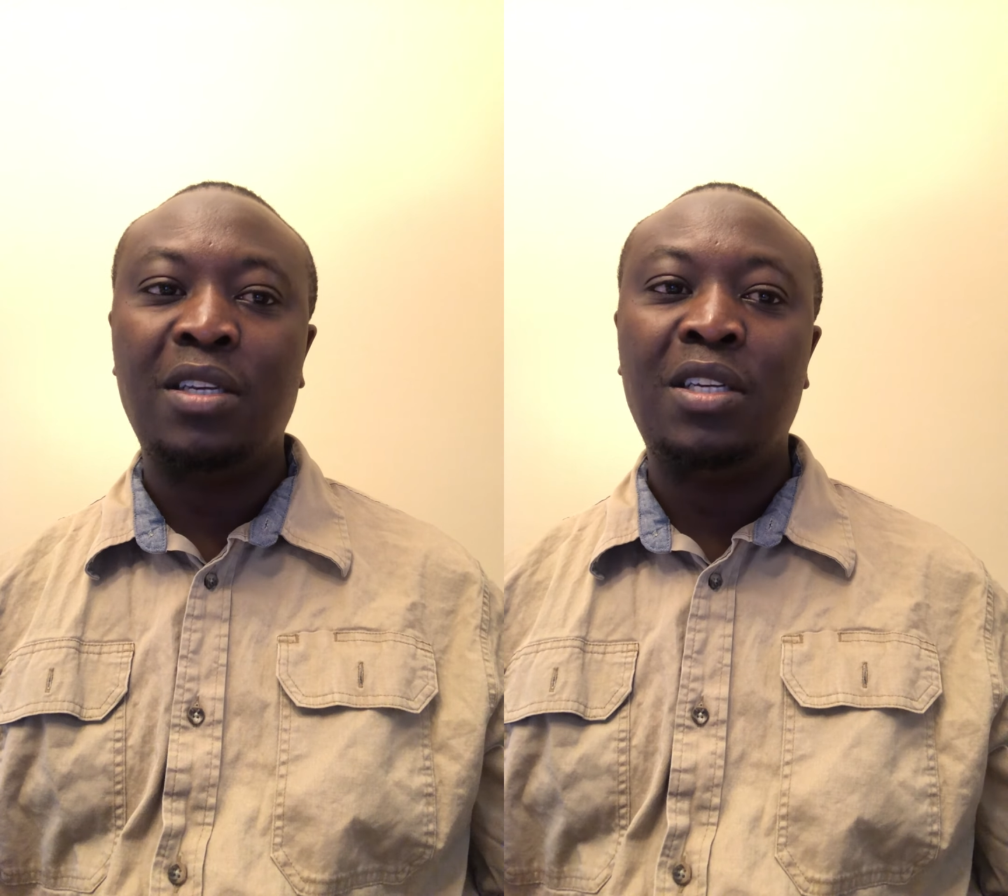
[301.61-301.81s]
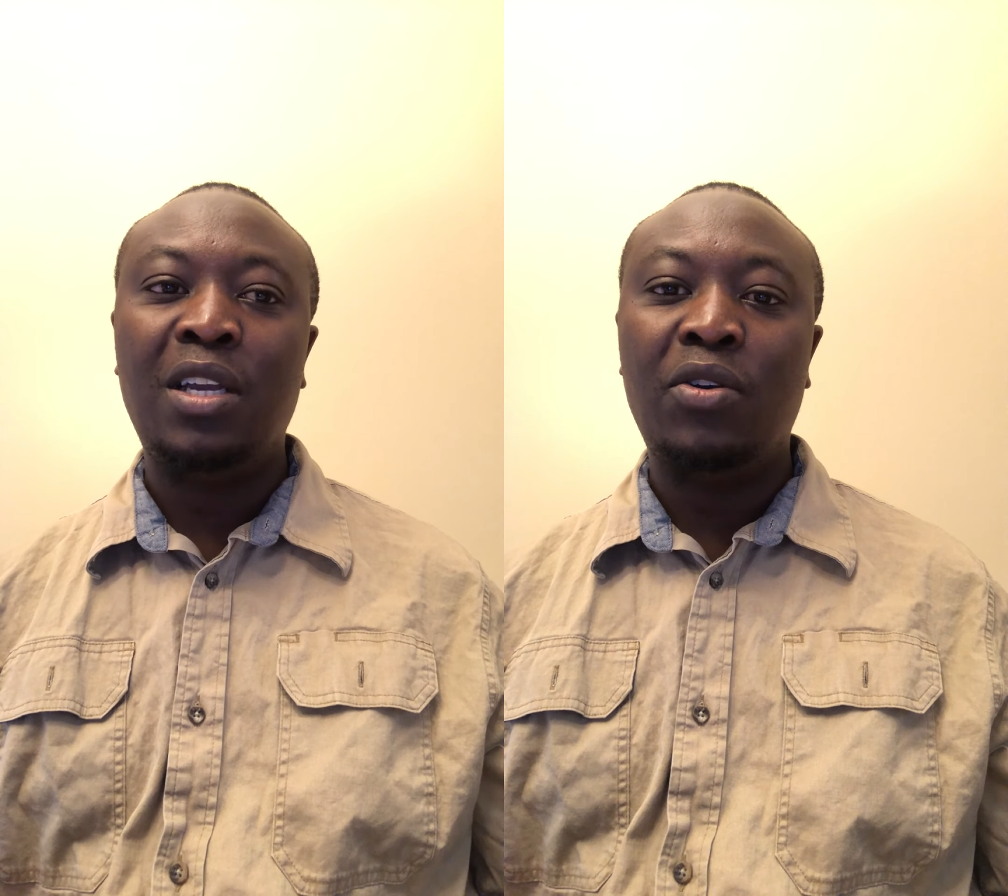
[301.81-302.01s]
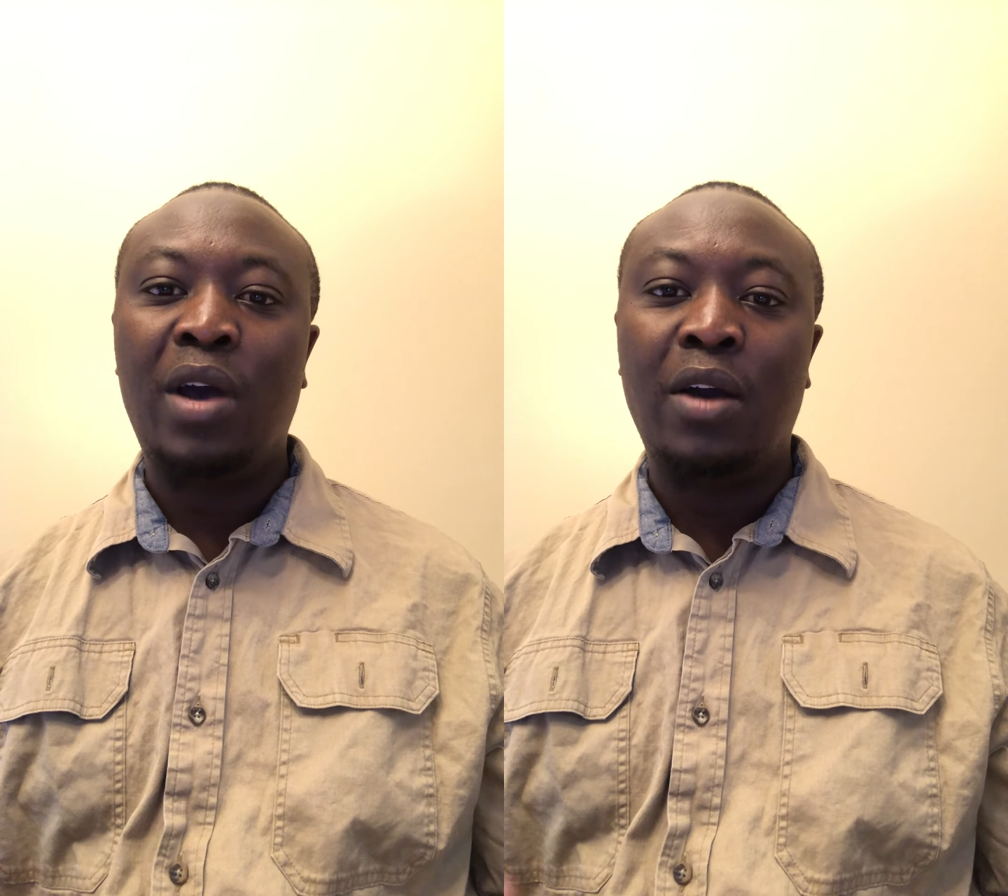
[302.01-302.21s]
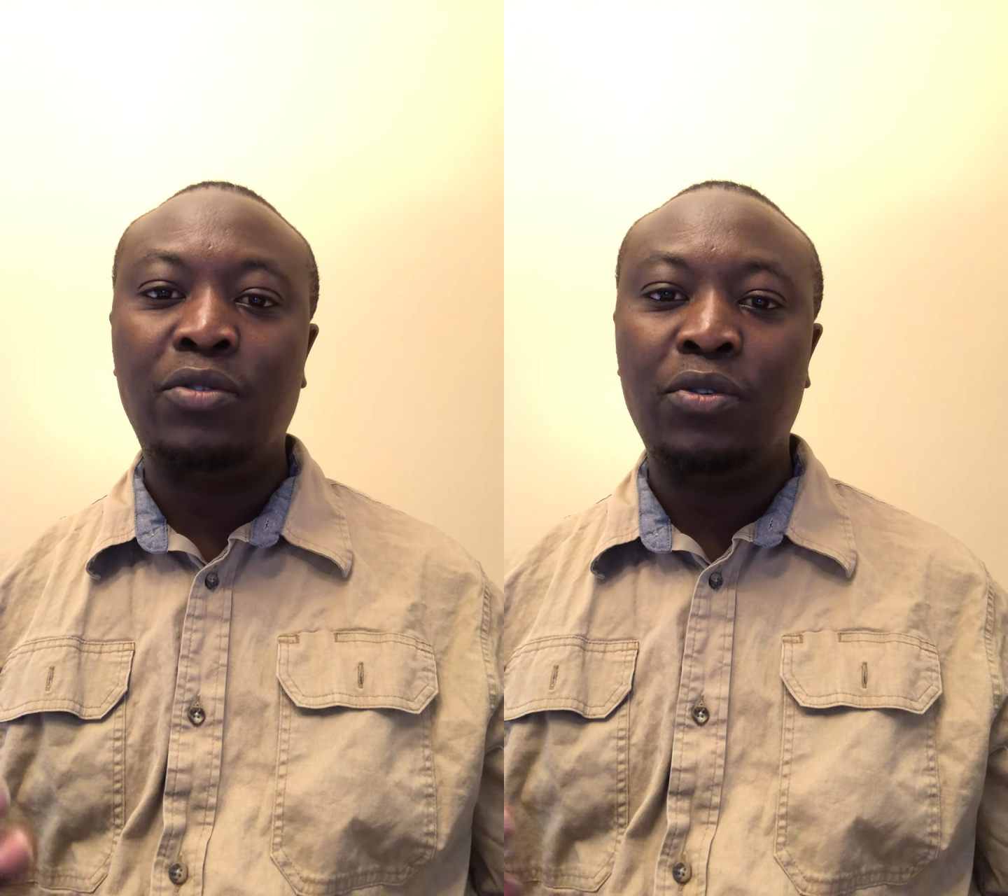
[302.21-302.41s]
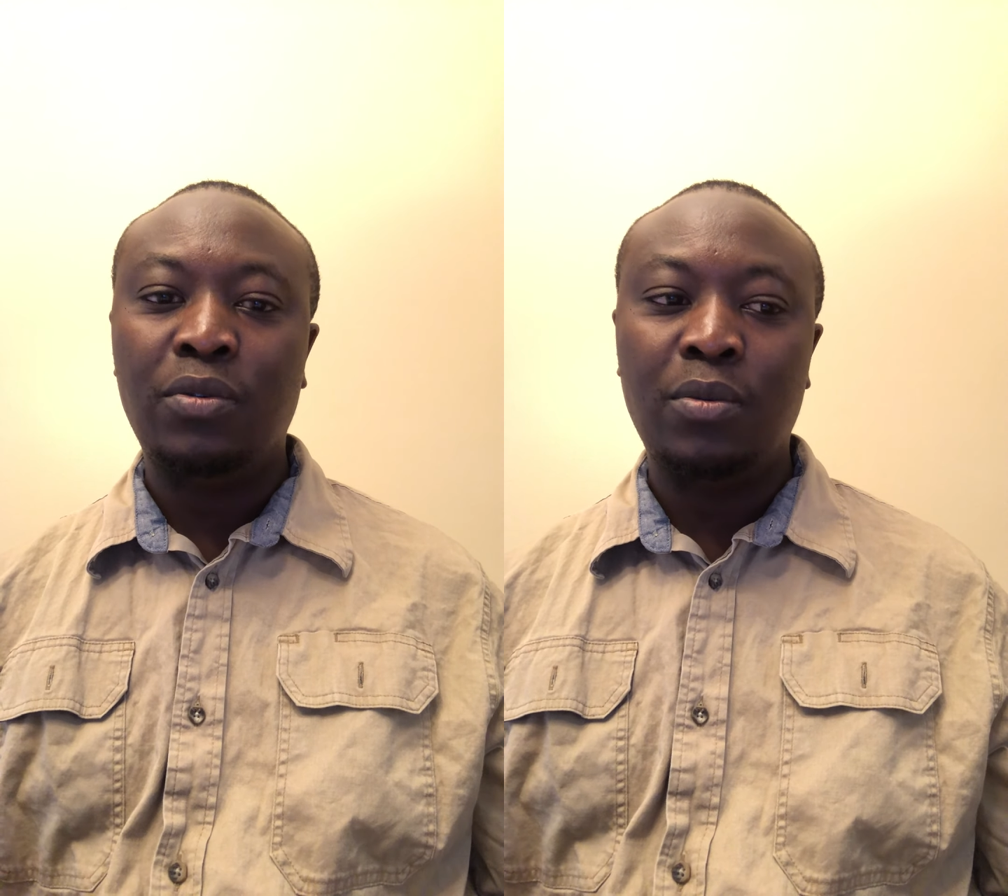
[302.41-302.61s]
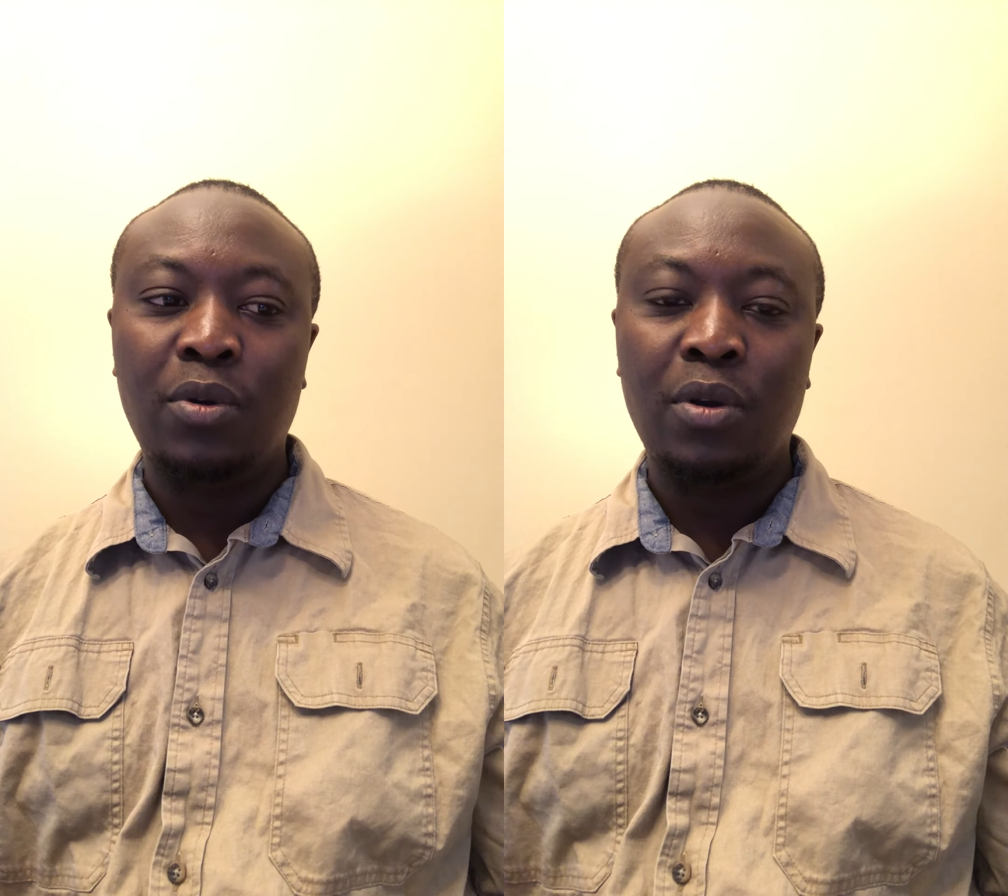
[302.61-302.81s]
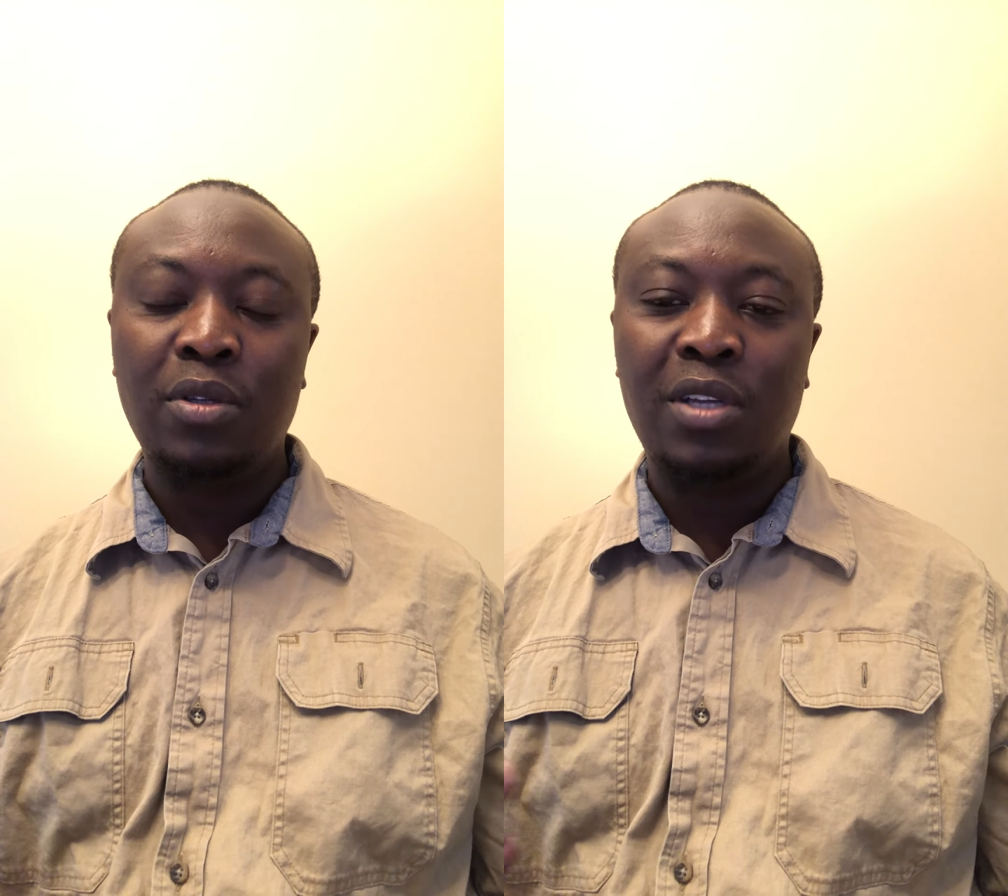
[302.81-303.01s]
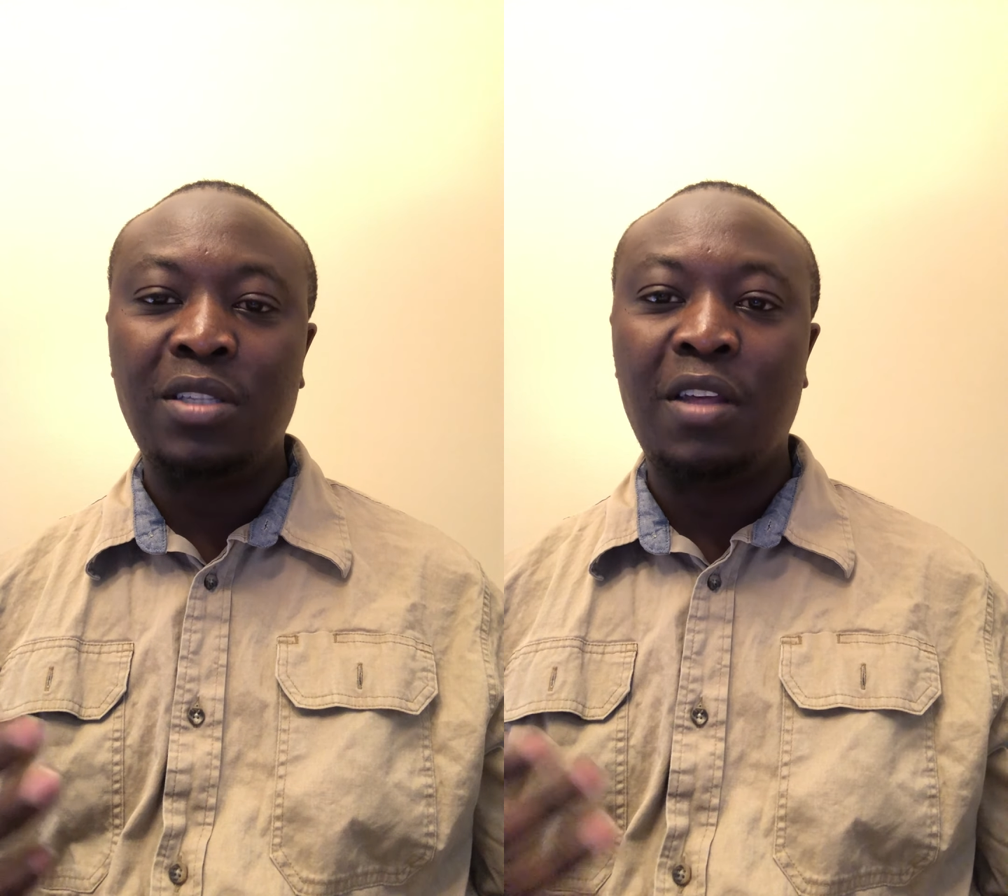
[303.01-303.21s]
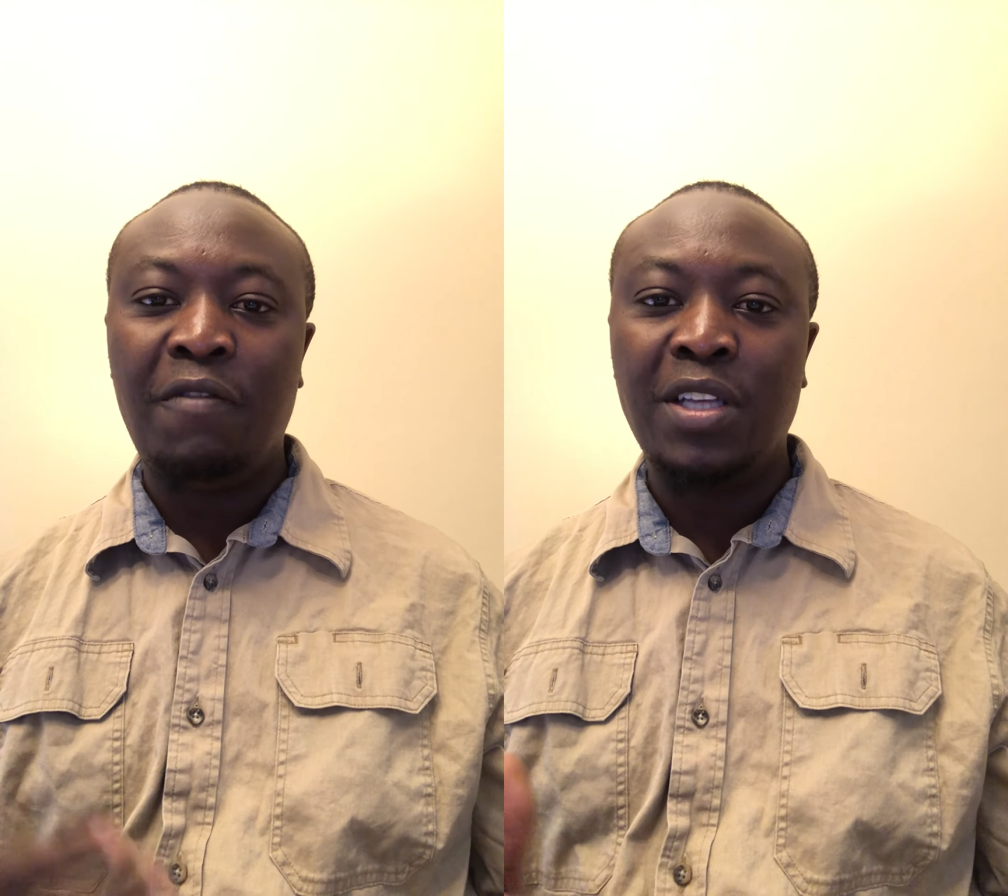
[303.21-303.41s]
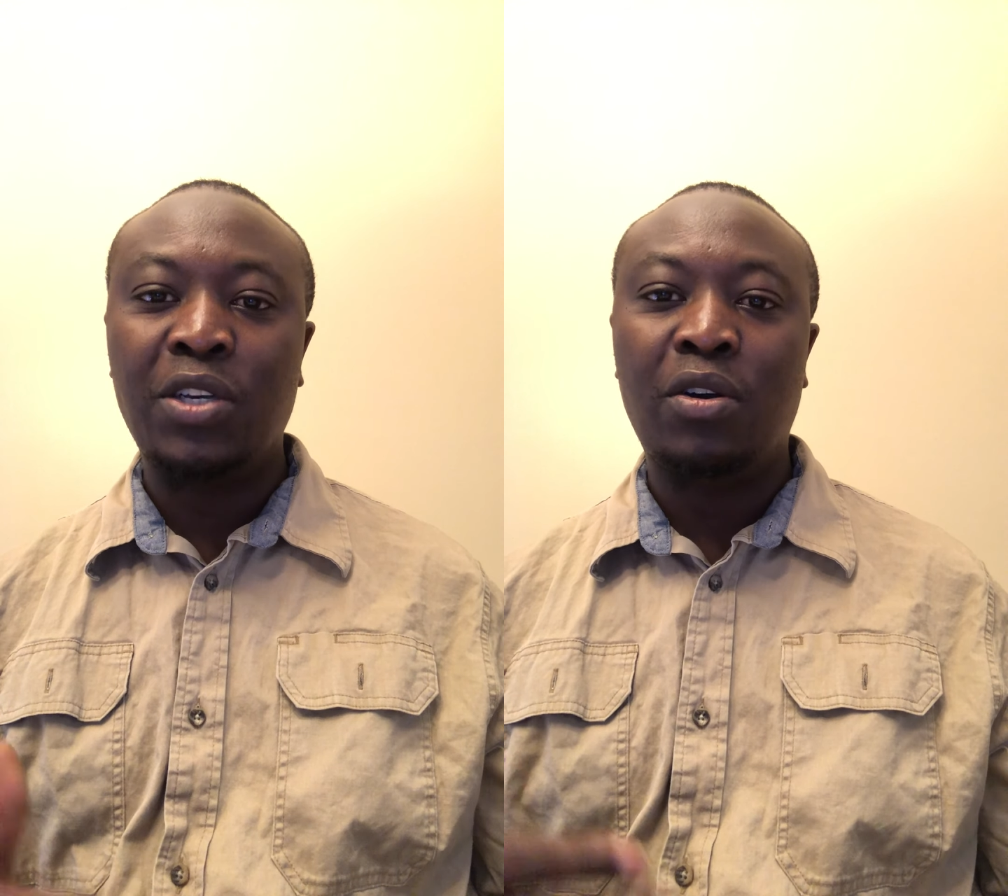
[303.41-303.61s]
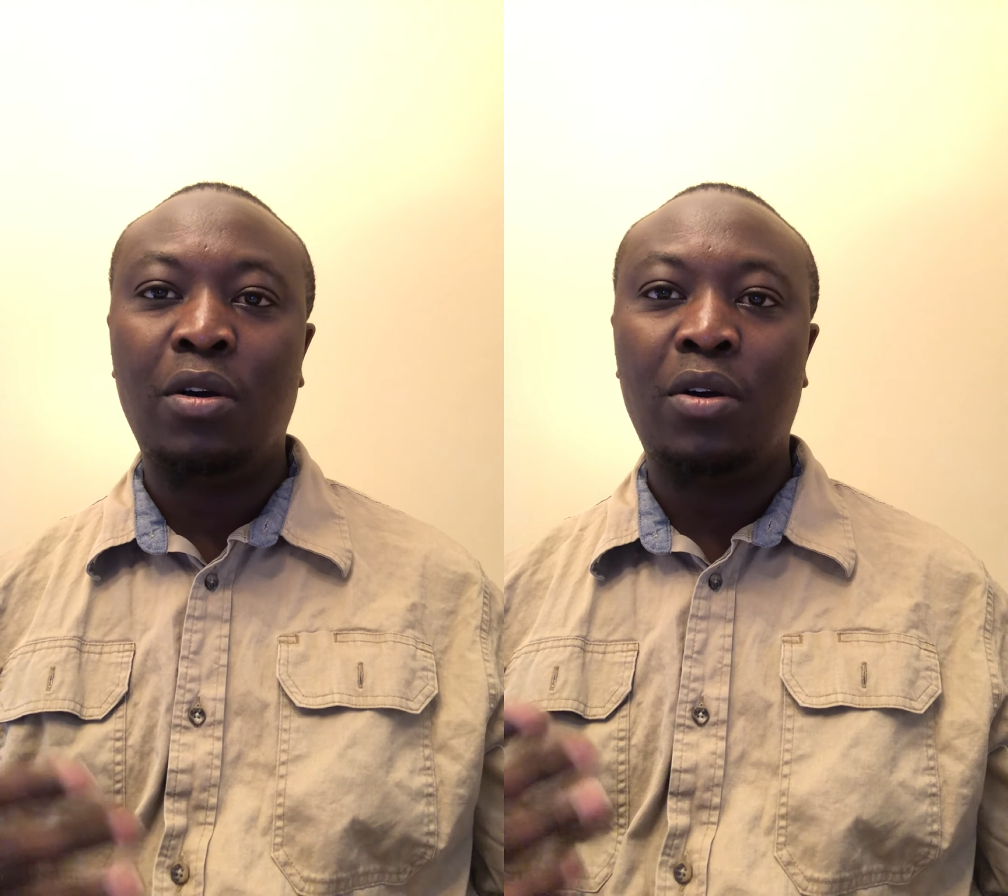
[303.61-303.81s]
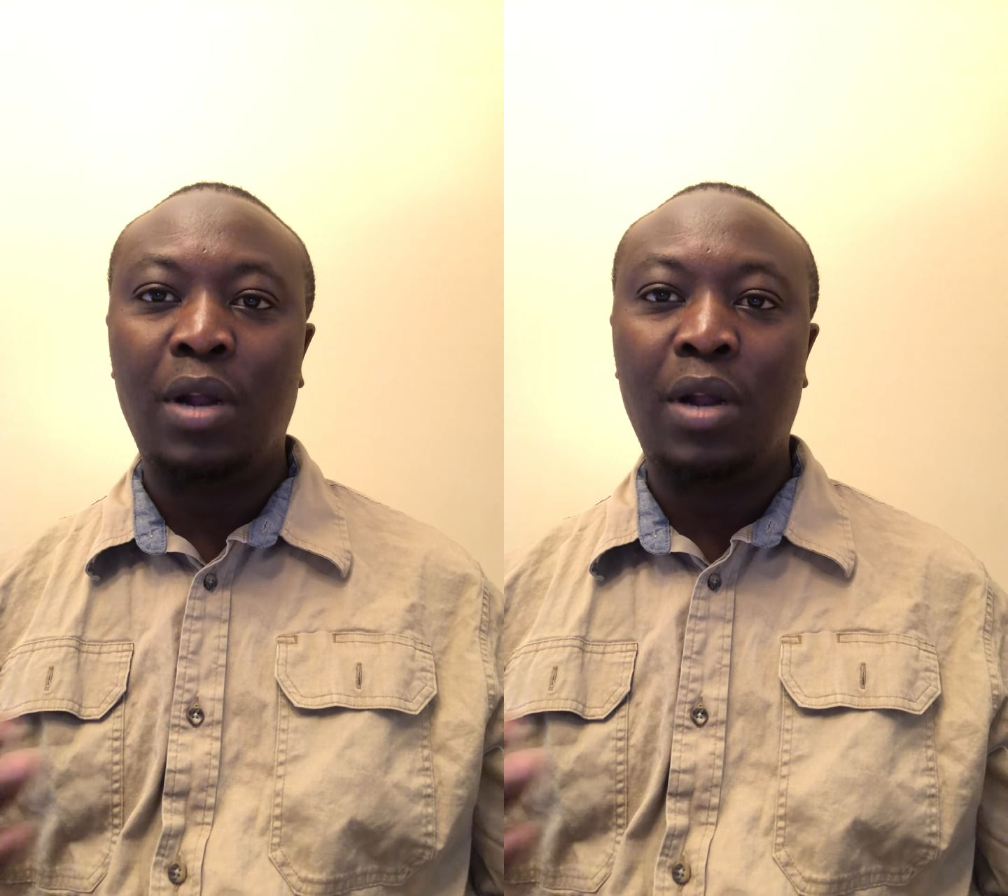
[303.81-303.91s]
She know how to just the physical